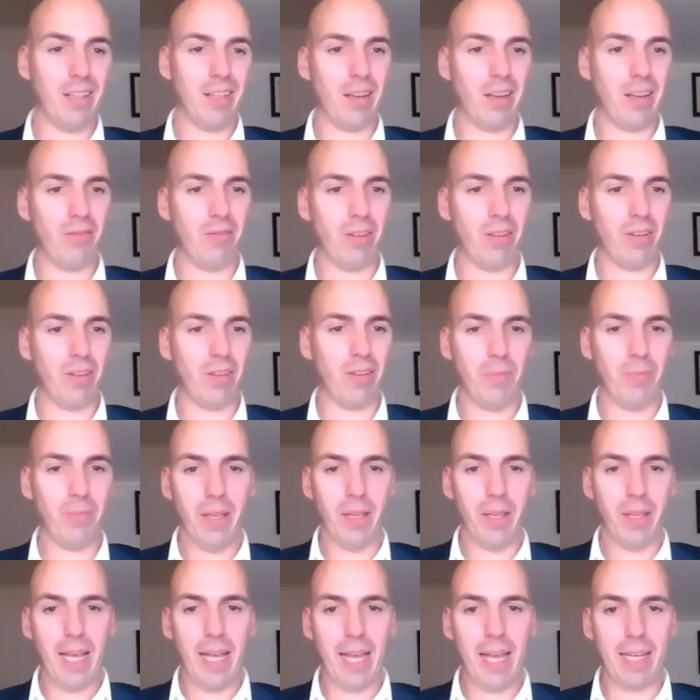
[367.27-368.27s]
Lovely.
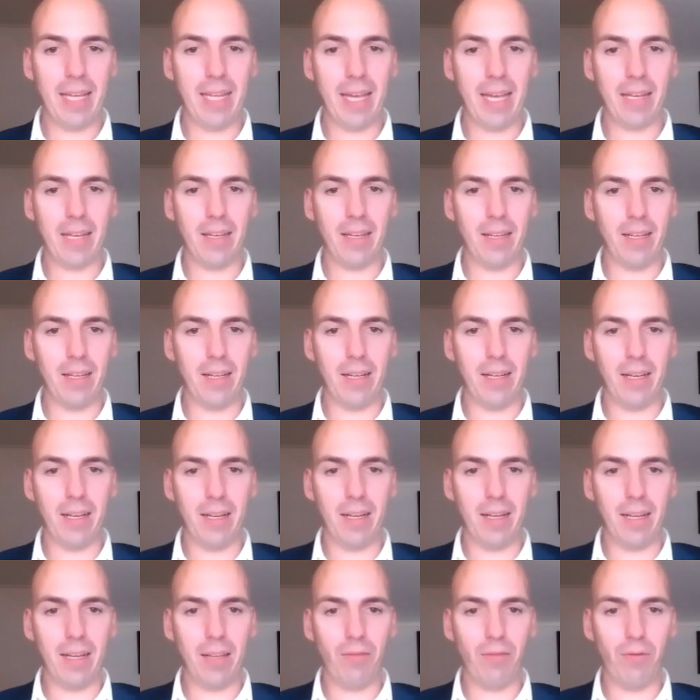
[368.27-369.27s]
And then
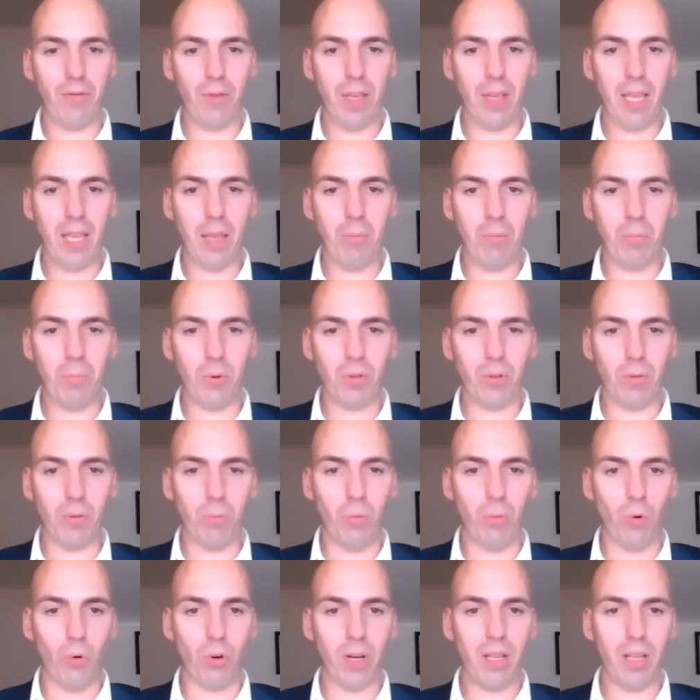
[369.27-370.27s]
if we input
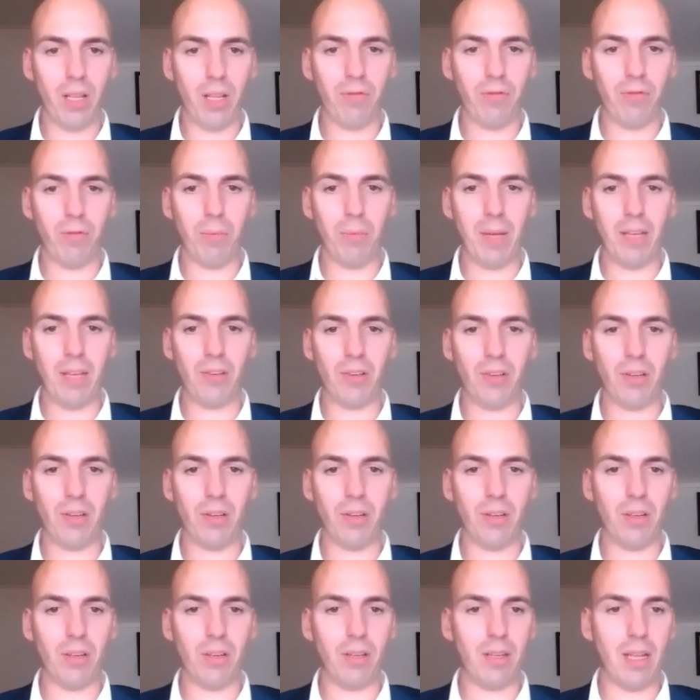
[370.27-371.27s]
more
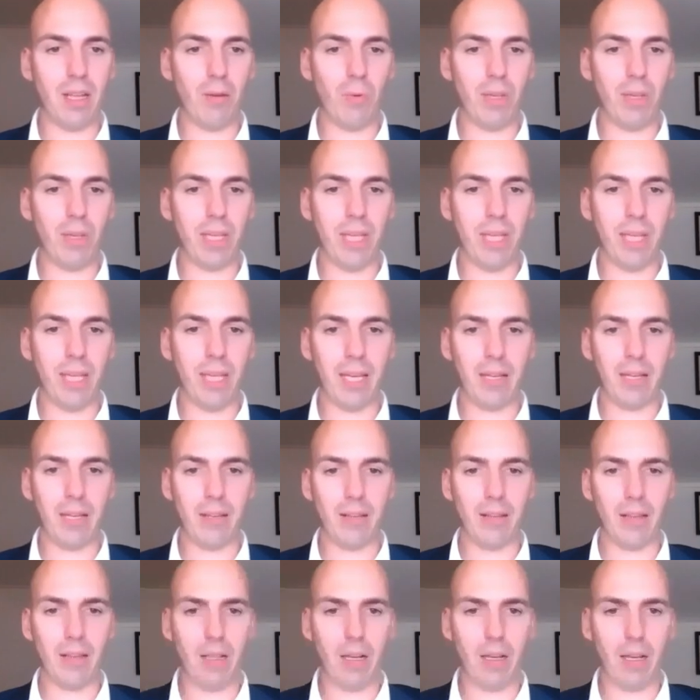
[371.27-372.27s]
information, then we can get
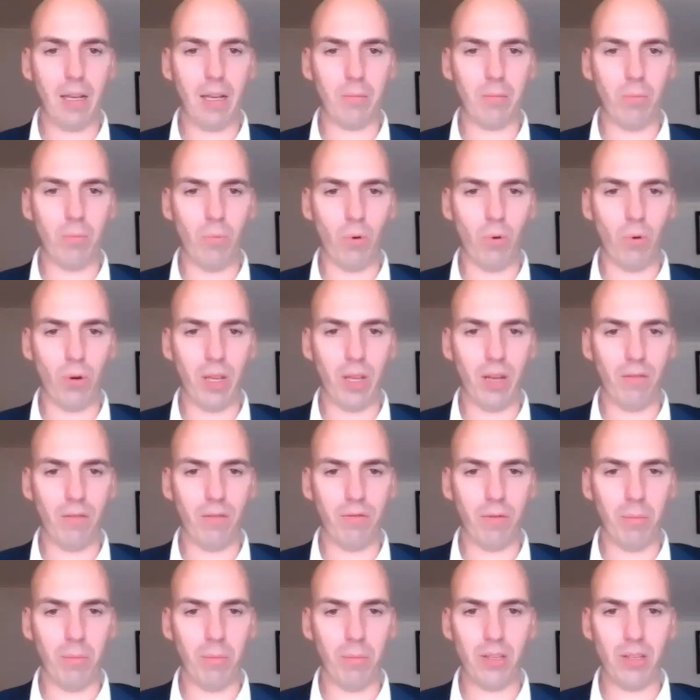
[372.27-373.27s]
a lot more
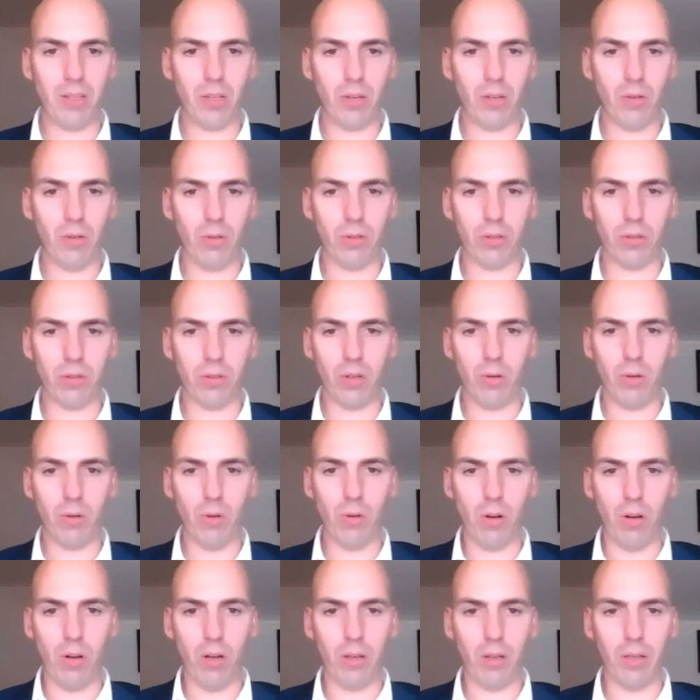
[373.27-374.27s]
information also
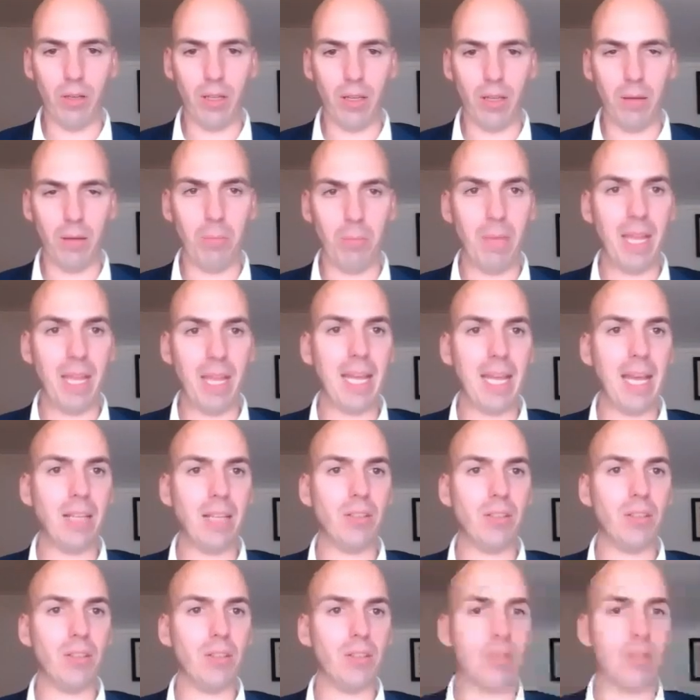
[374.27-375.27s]
on main
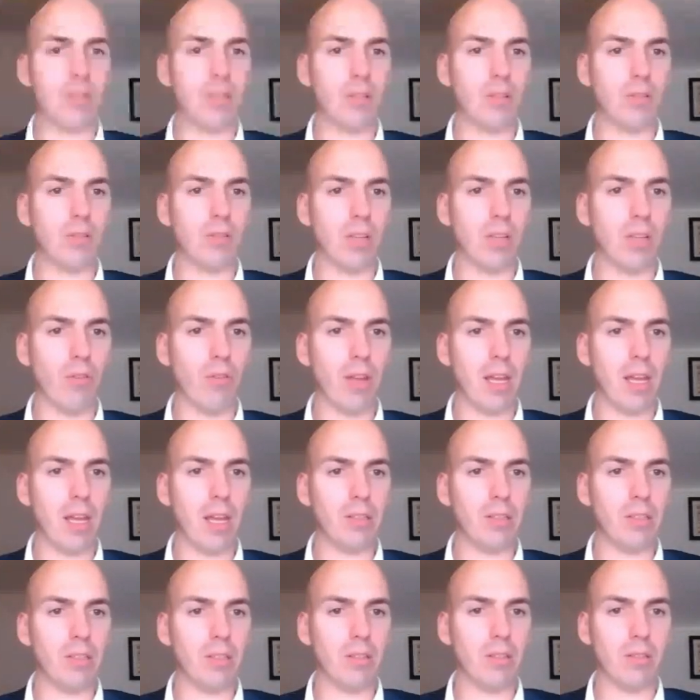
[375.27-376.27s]
engines and auxiliary
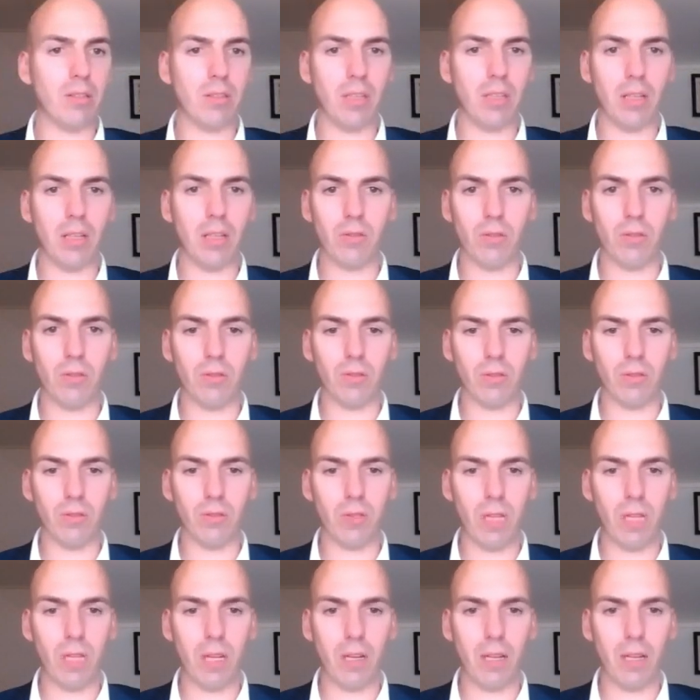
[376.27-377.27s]
engines. That's also
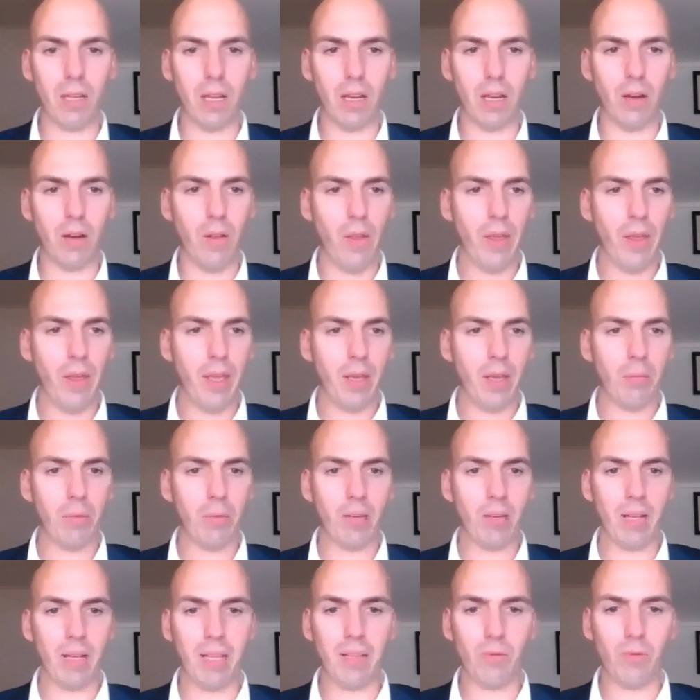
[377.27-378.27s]
stated here,
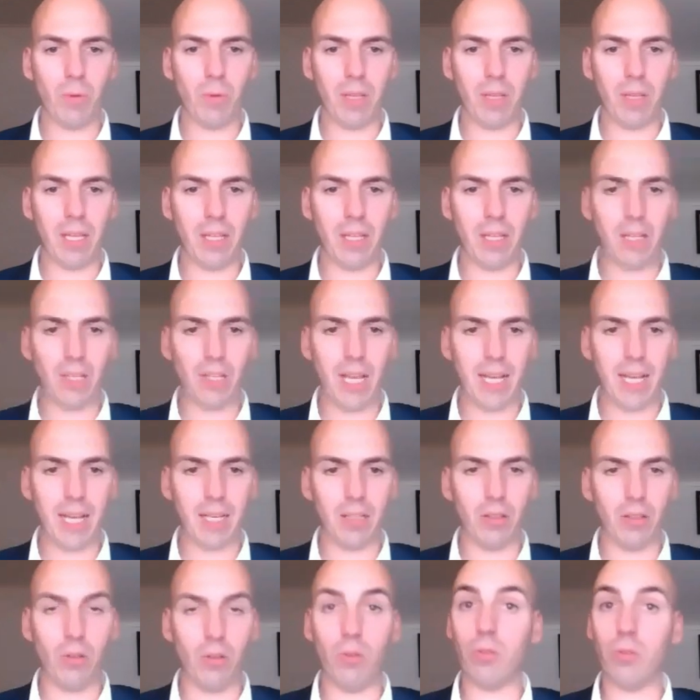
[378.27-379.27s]
but at least we can check
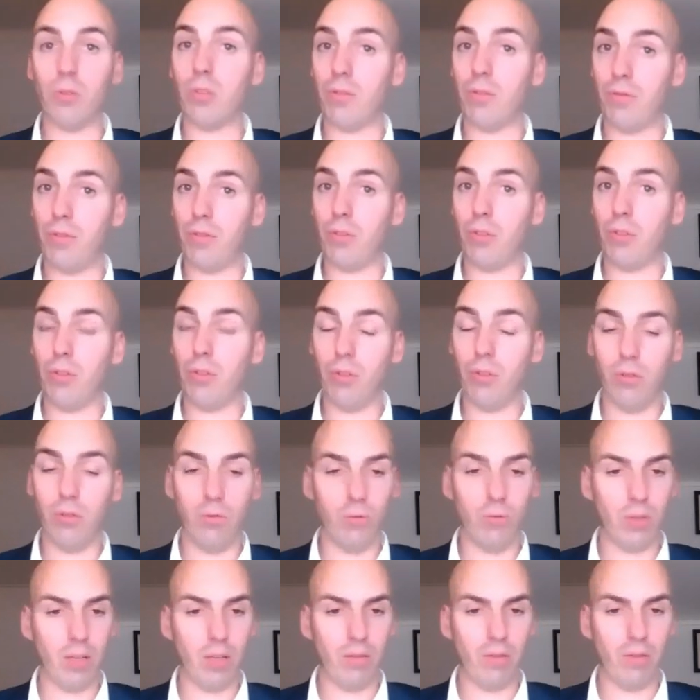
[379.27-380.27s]
also for
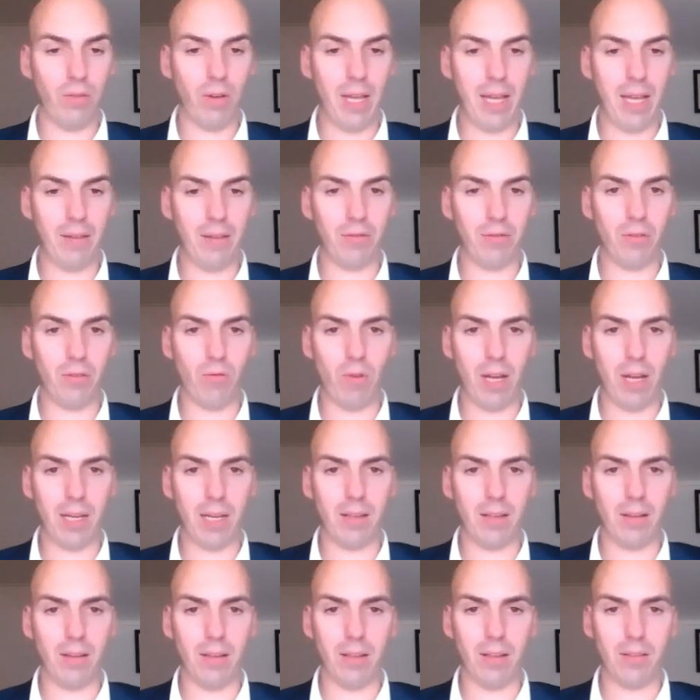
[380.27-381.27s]
you if you have the right
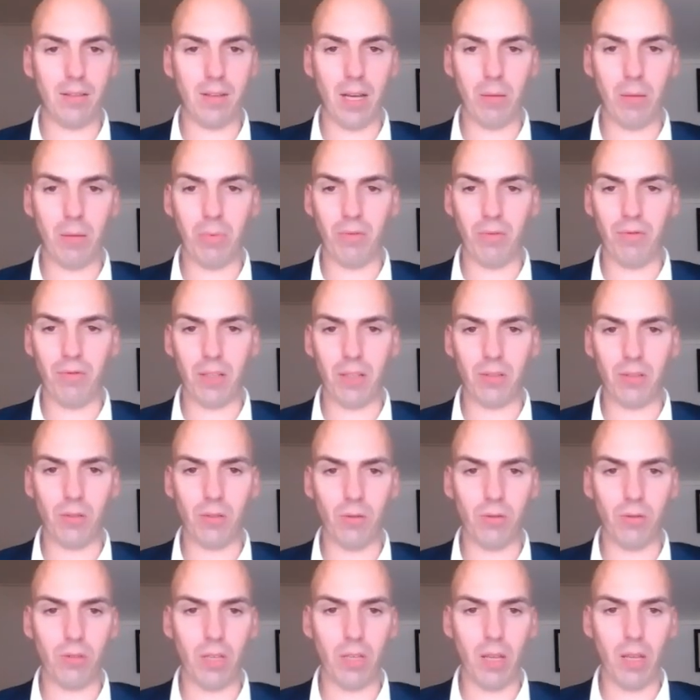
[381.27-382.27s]
type of
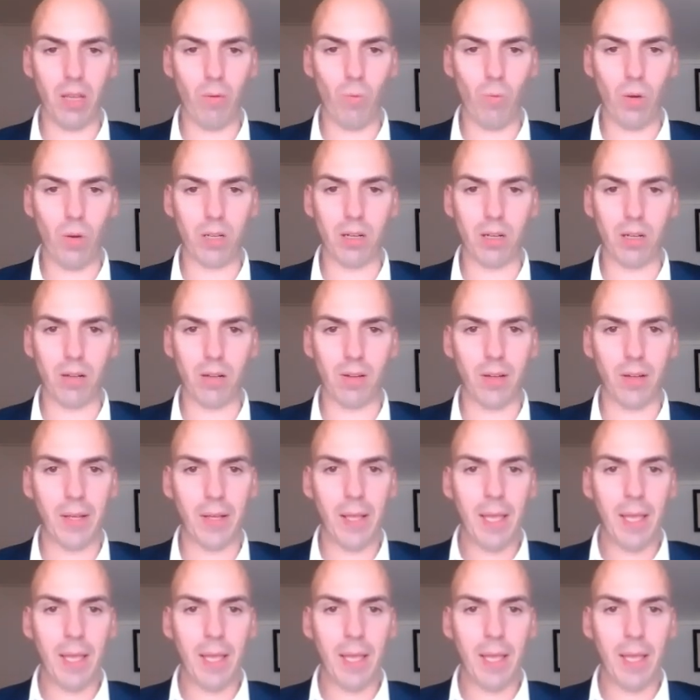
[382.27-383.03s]
vessels and whatnot.